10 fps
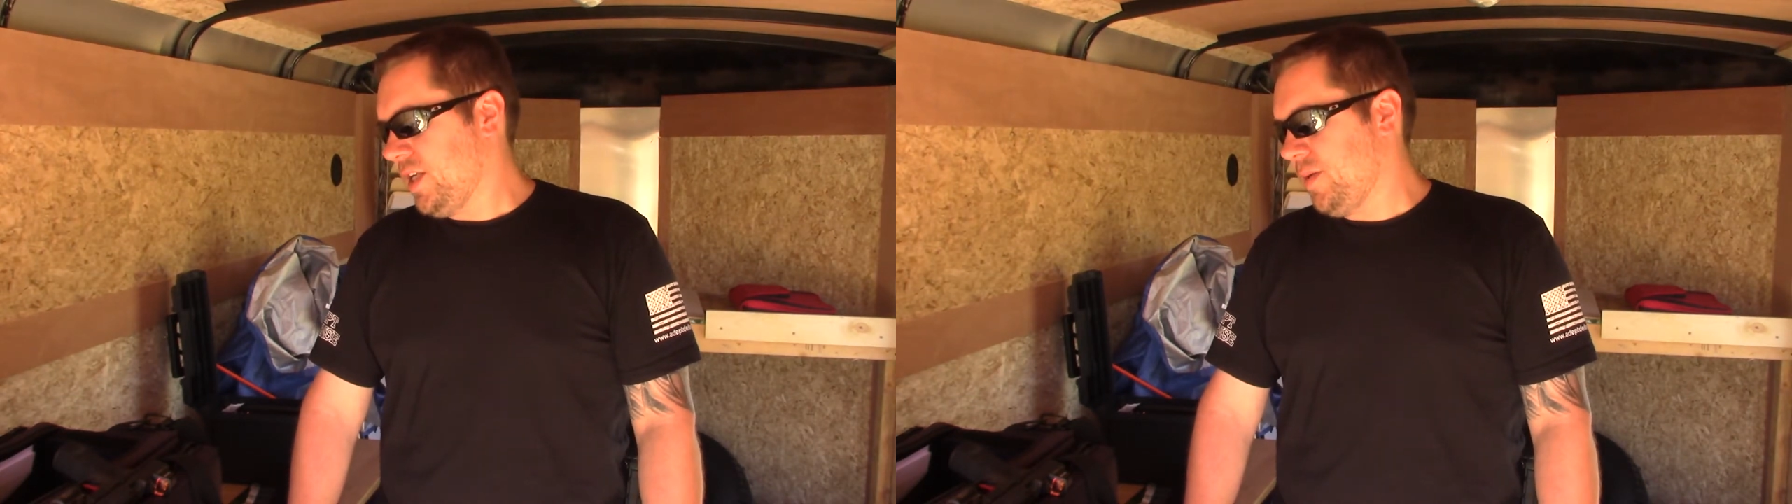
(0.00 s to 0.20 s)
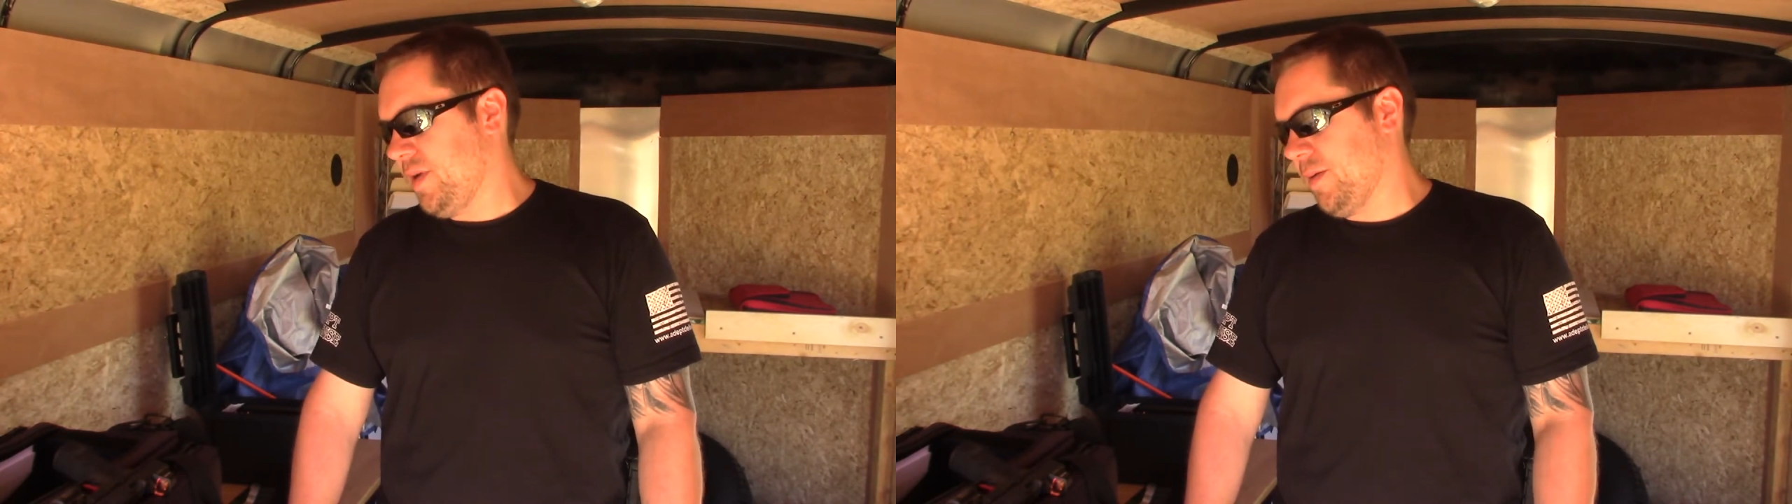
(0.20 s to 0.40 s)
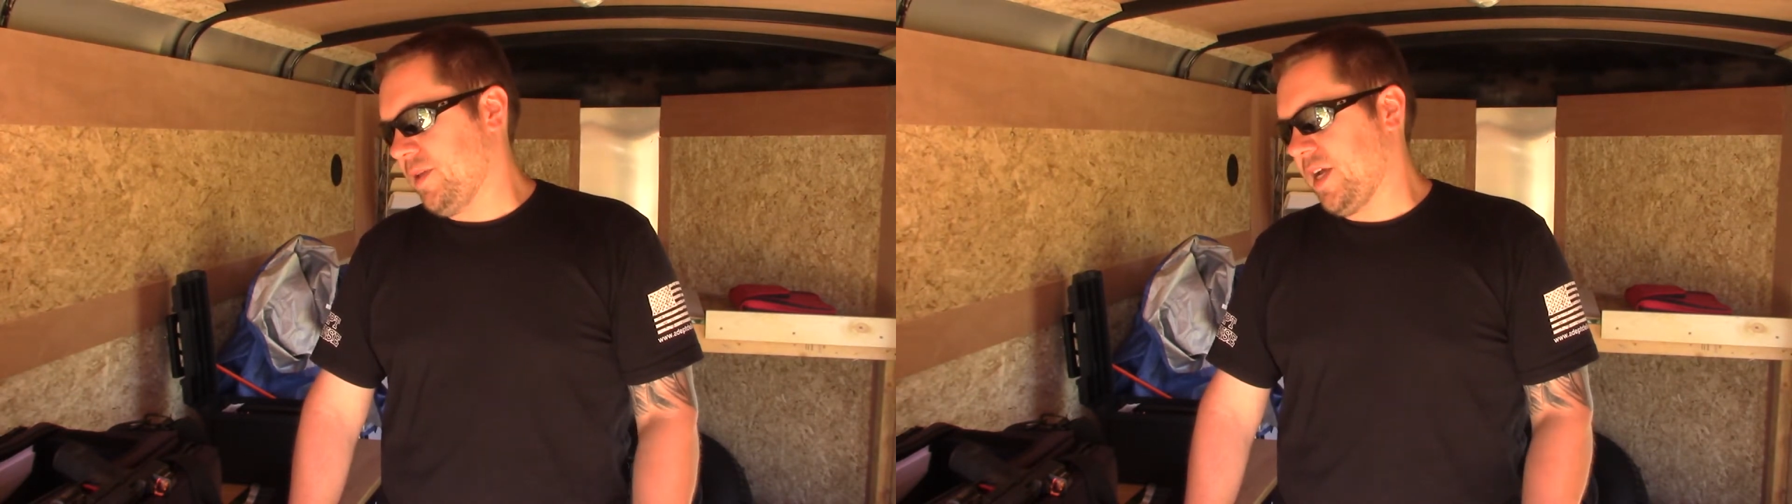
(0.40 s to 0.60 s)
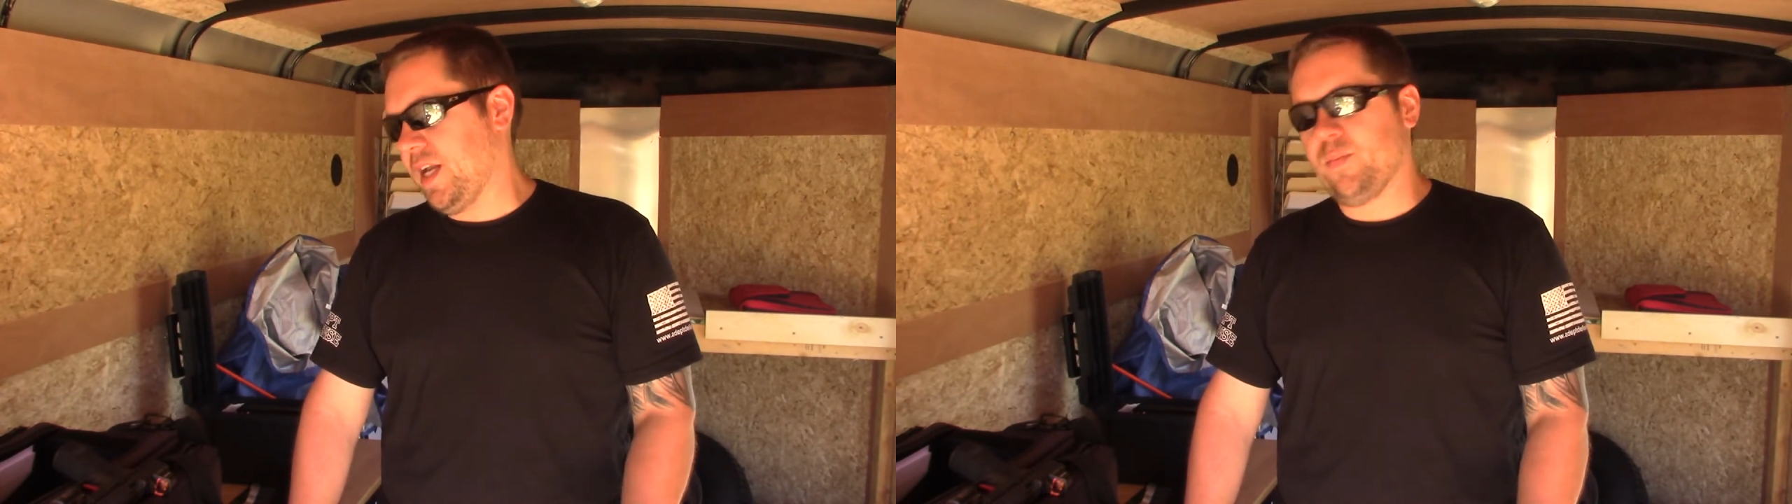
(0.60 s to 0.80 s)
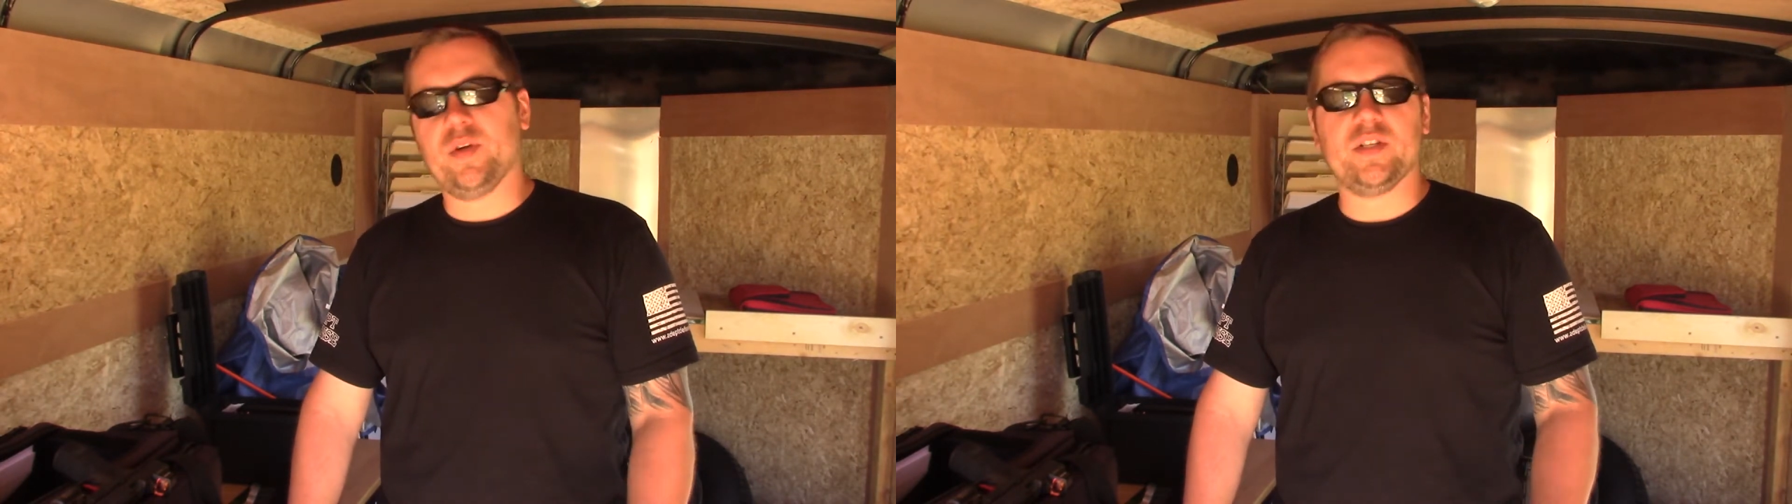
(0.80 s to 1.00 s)
to be able to
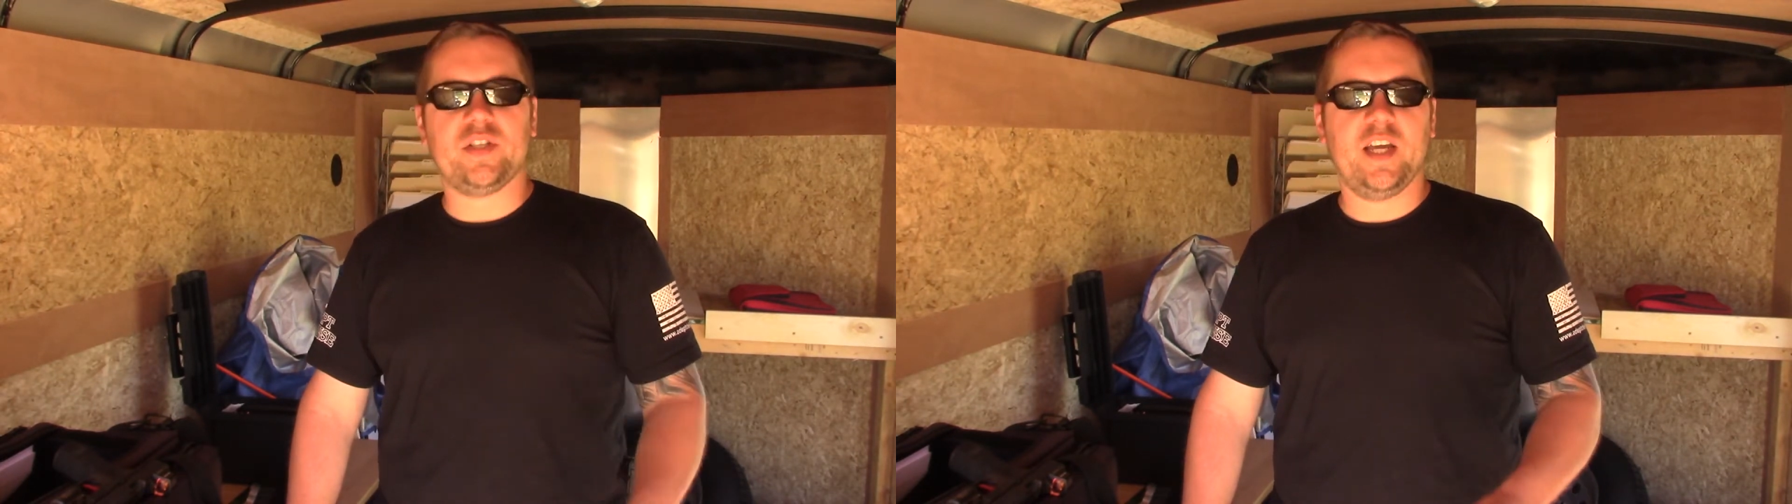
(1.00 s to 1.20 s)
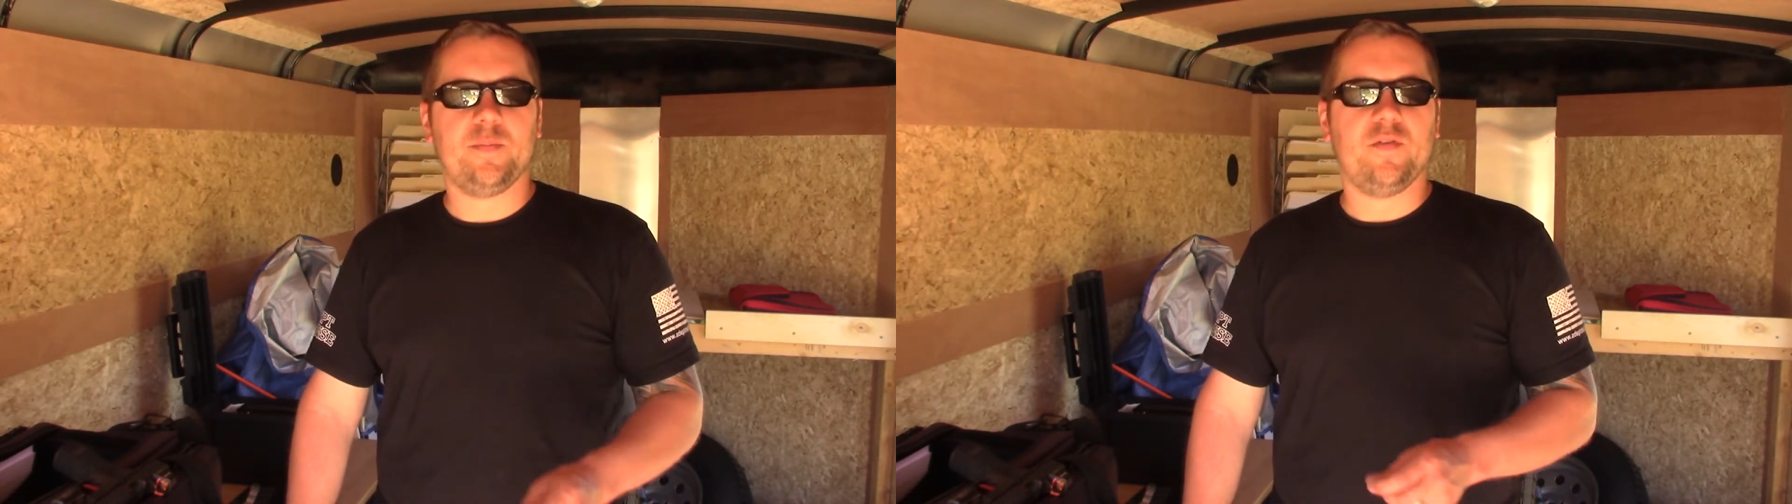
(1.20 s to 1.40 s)
kind of put a stamp